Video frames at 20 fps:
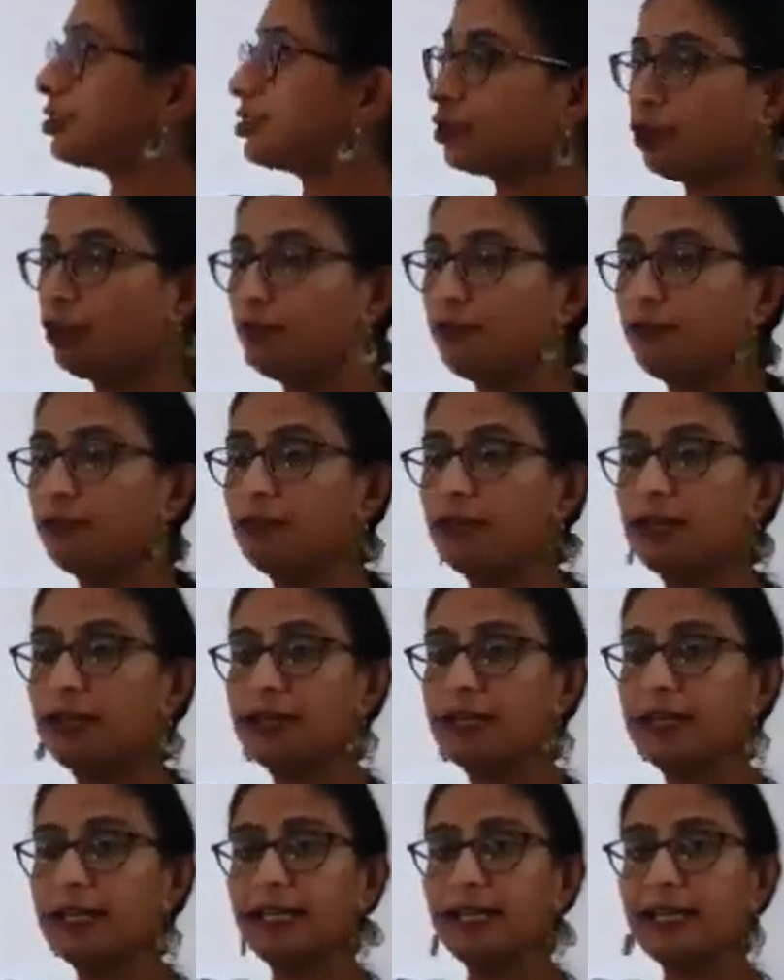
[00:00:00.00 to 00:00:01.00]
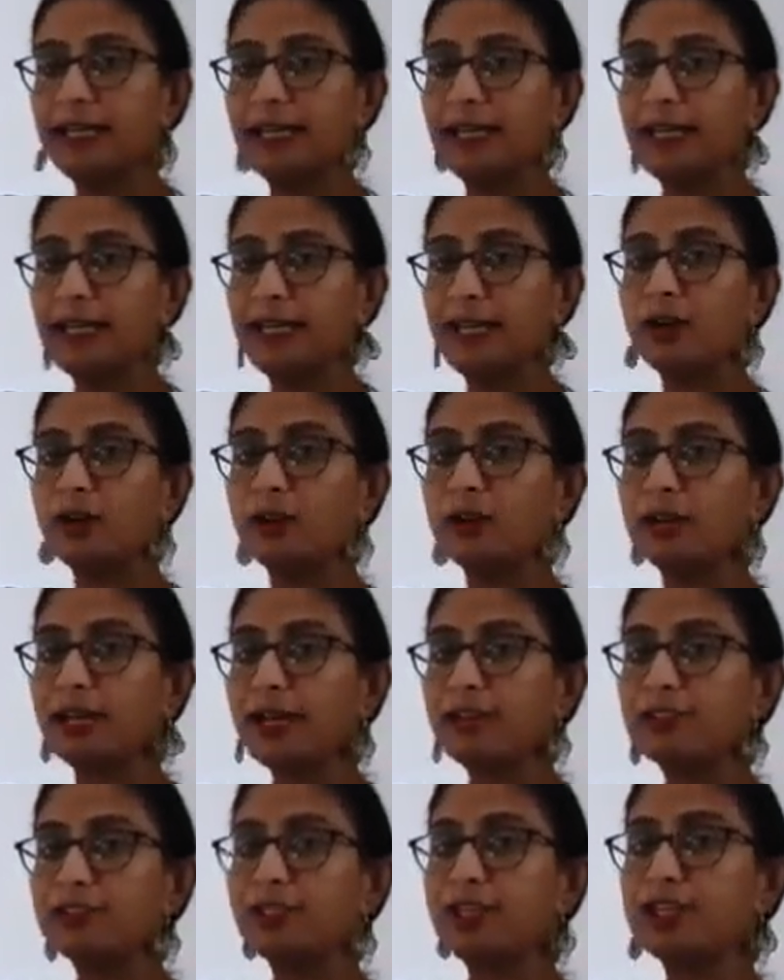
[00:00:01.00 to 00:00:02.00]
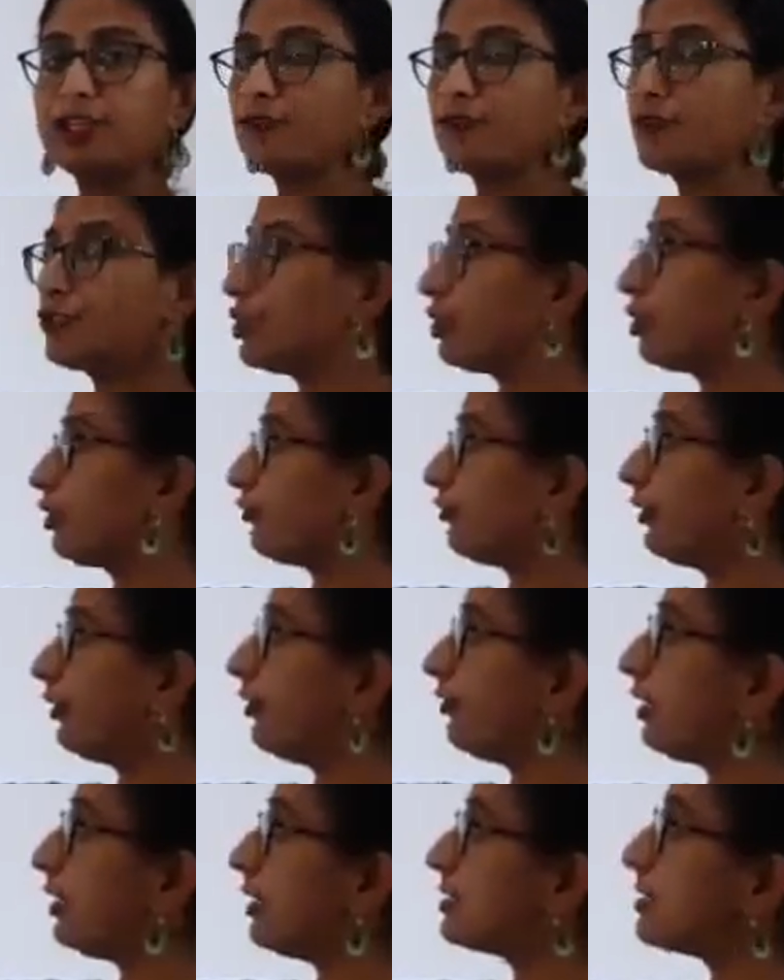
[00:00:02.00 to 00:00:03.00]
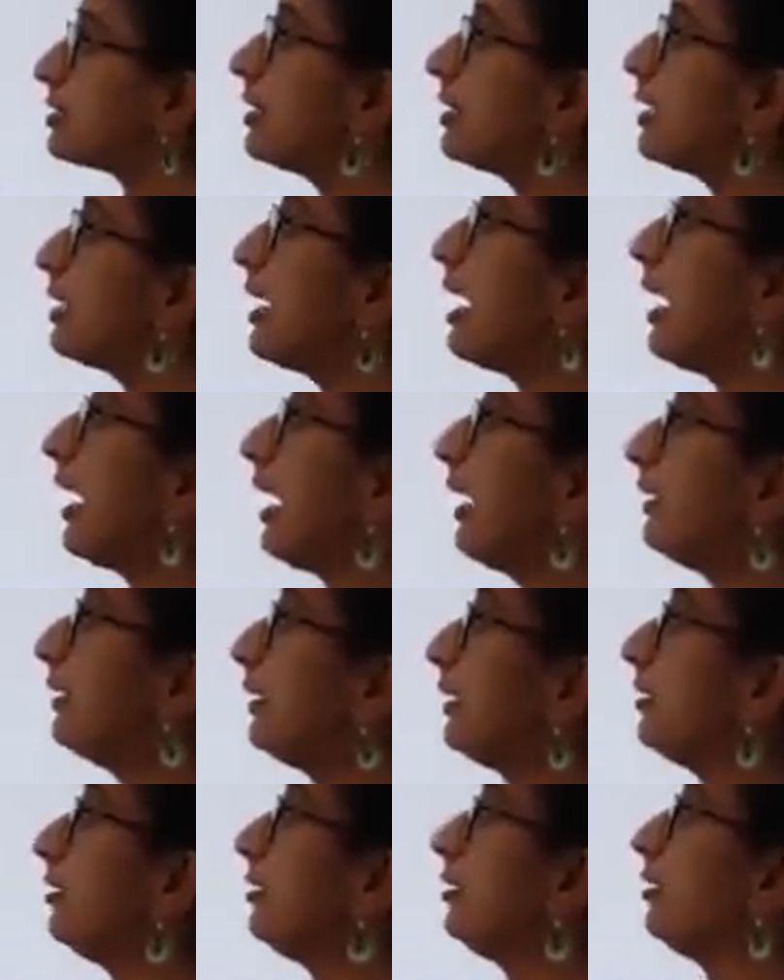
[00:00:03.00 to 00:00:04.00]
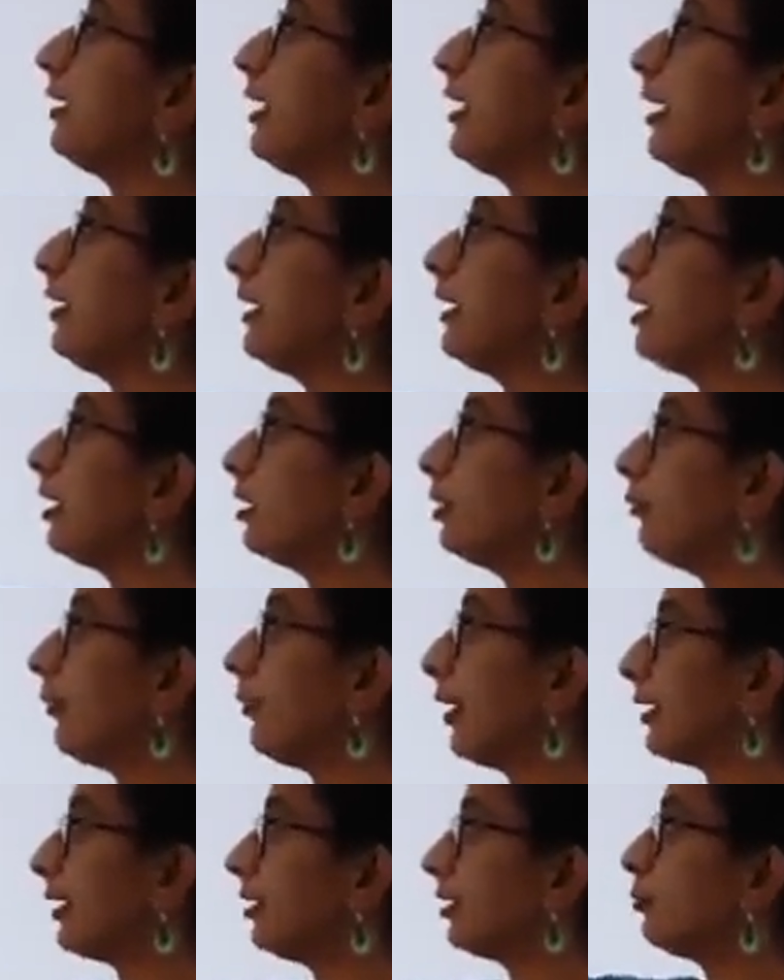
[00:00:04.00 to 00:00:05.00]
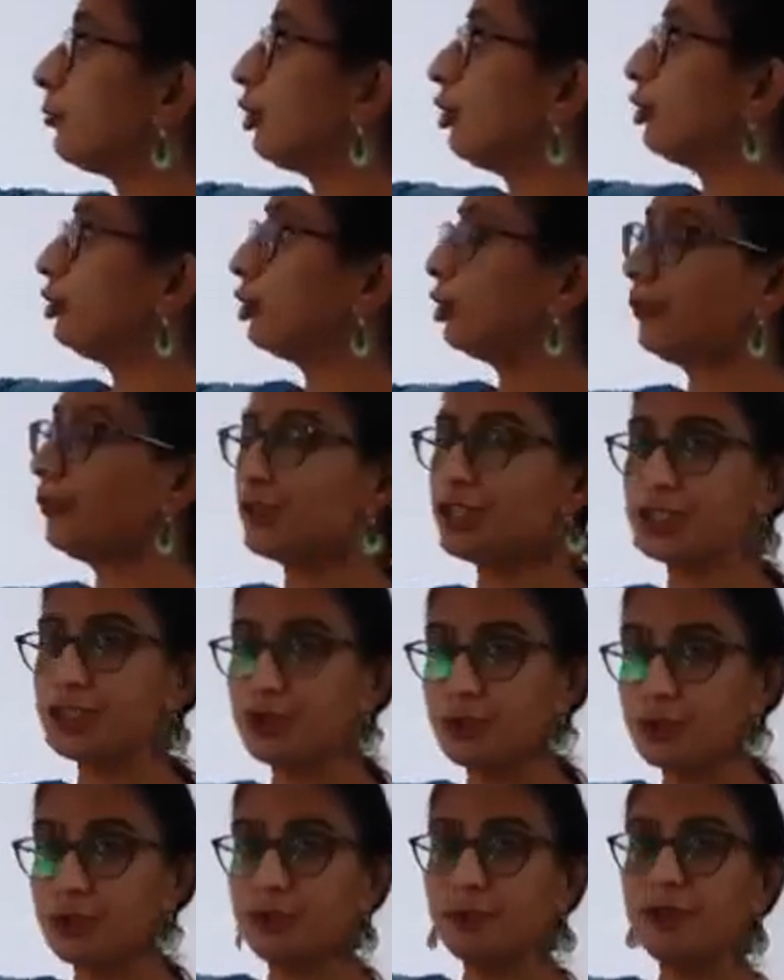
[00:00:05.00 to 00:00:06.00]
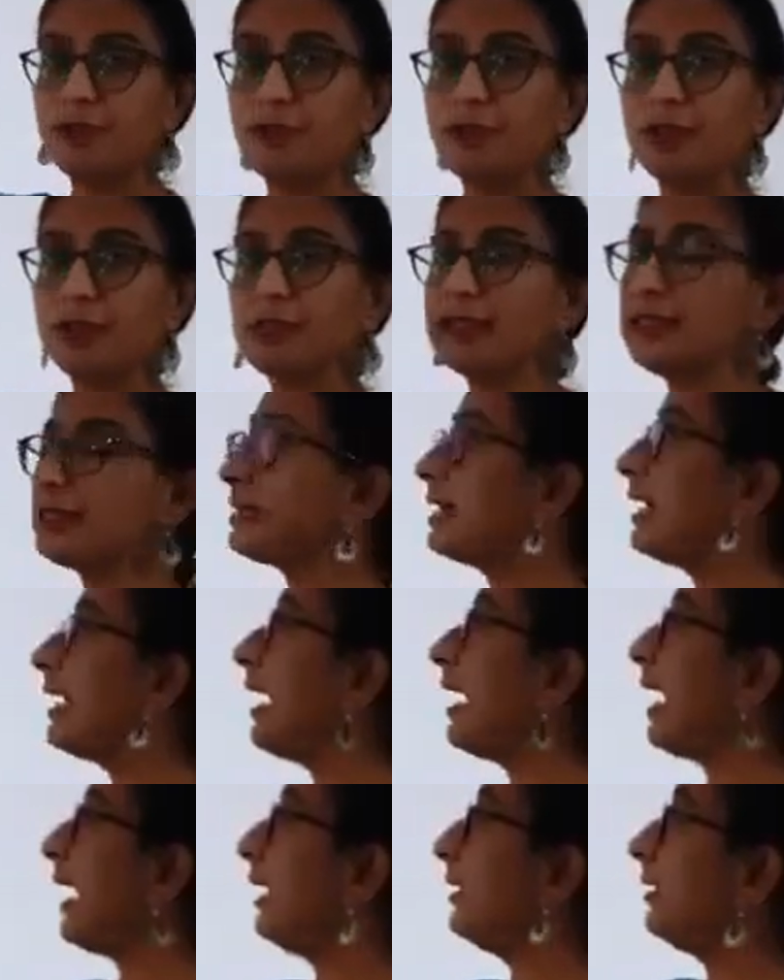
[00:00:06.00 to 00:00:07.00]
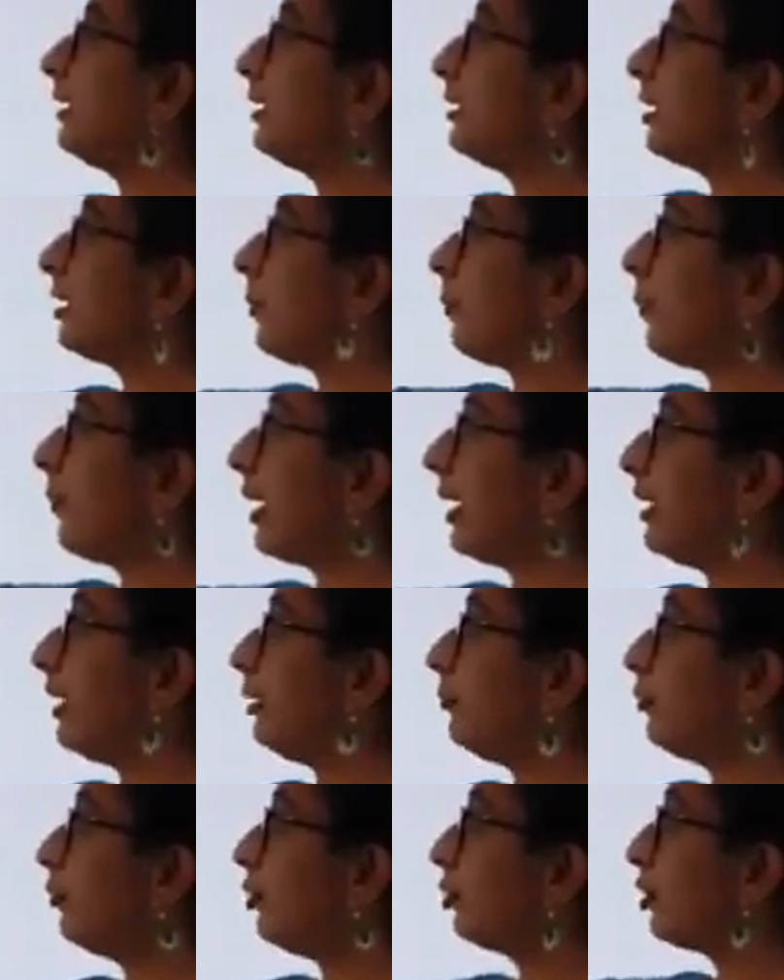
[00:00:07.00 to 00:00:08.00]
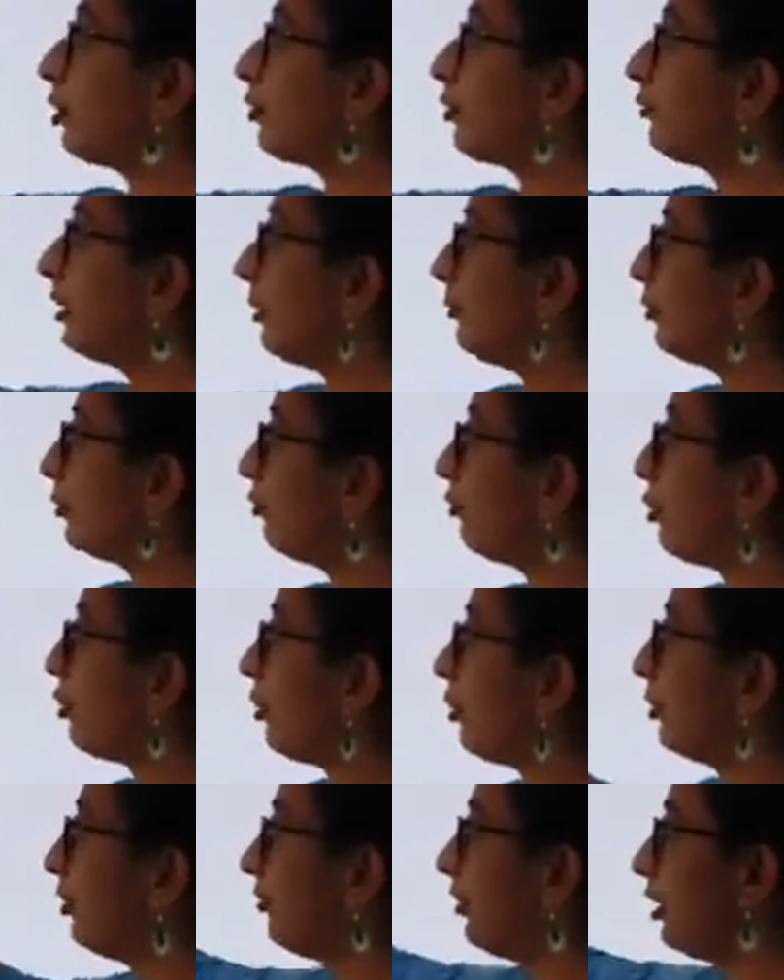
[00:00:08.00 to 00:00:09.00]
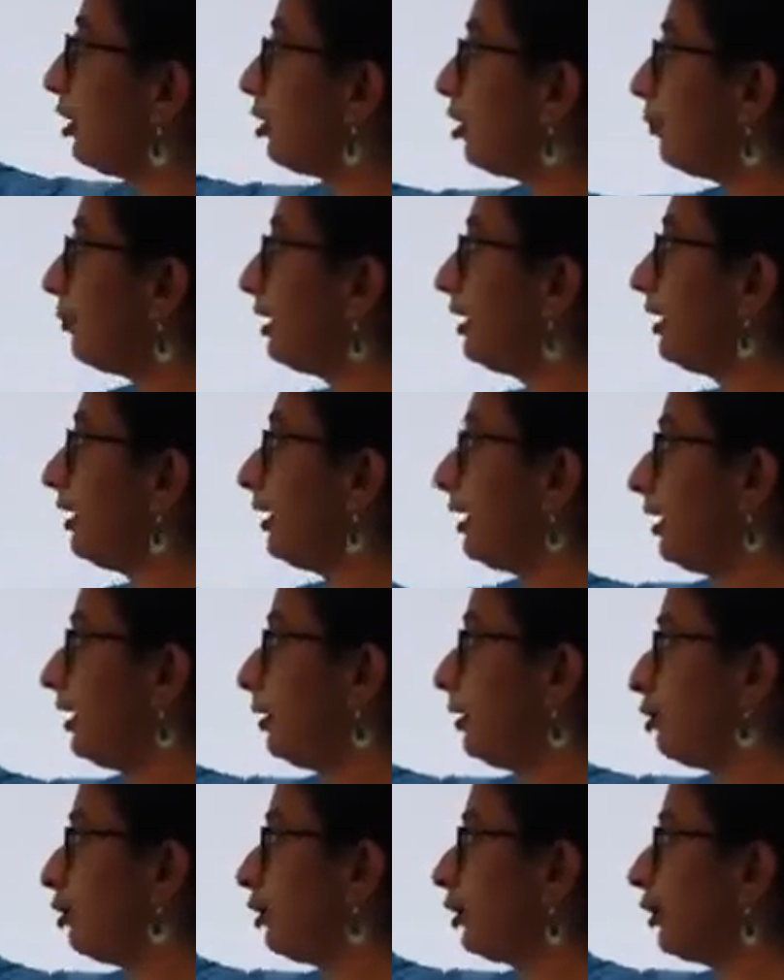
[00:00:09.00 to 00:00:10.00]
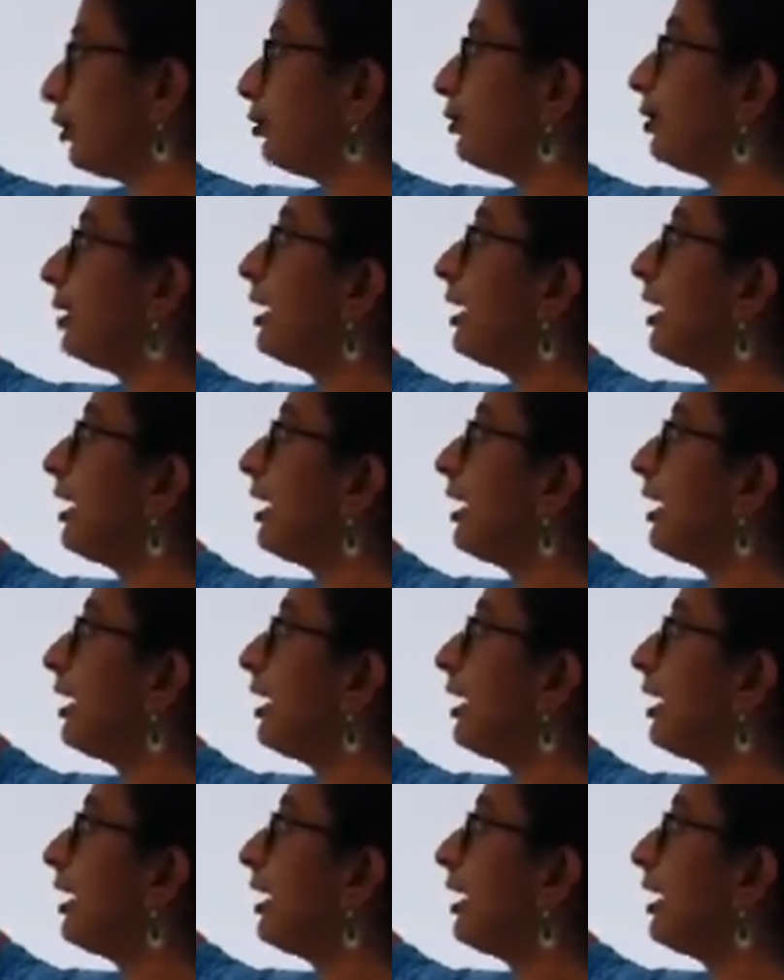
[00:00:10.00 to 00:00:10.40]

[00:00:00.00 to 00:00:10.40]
of DNA or the isolation of gene of interest, and then taking a vector molecule which is suitable for this, and then combining both of them to form the recombinant DNA molecule,